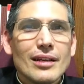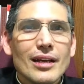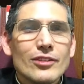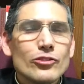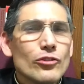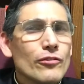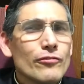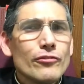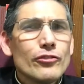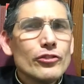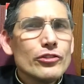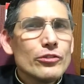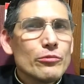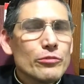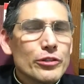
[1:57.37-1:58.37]
And so
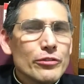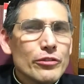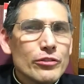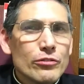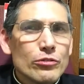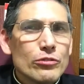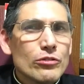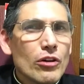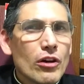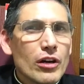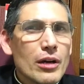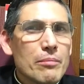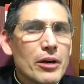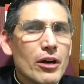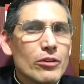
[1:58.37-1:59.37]
first, we're going to
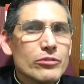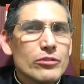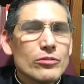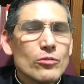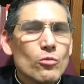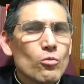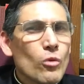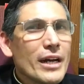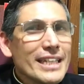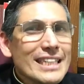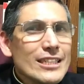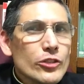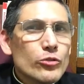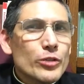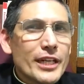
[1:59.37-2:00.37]
talk about what
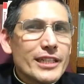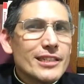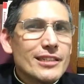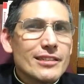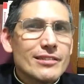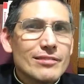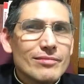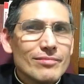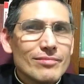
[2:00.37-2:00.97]
is grace